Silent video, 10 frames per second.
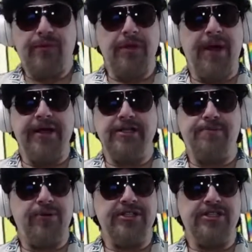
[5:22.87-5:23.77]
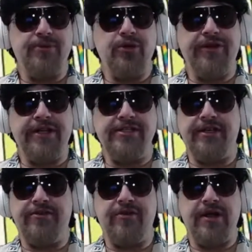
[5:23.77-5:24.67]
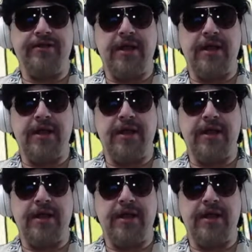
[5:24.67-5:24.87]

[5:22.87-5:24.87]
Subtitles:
Mine is pretty smooth, easy to drink.